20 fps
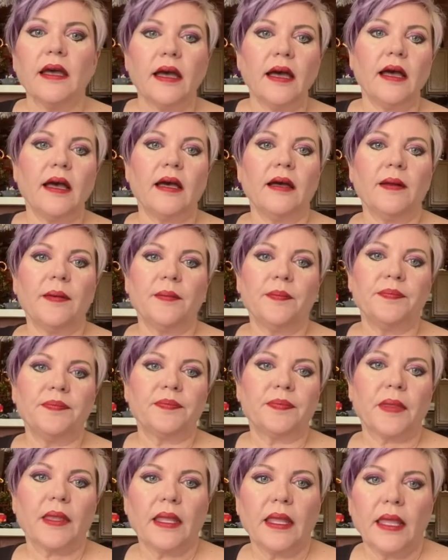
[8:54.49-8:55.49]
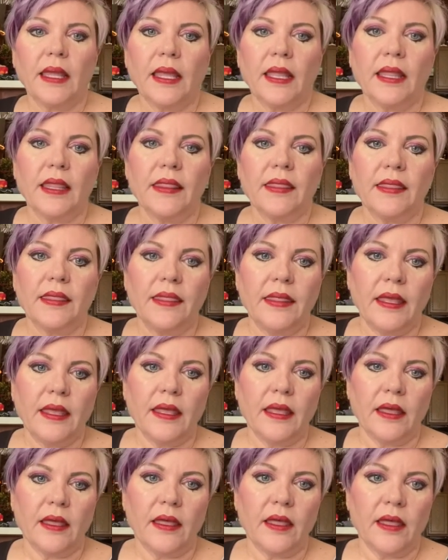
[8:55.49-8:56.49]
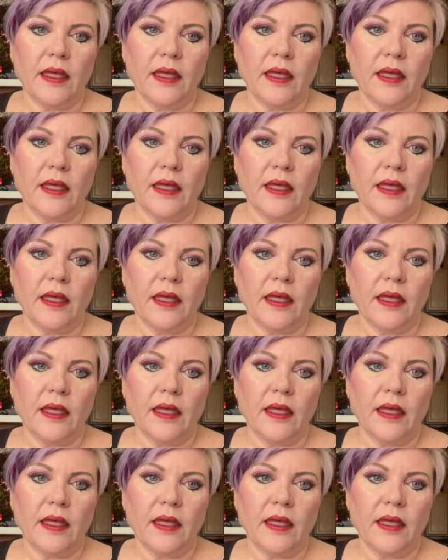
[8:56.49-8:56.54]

Um, the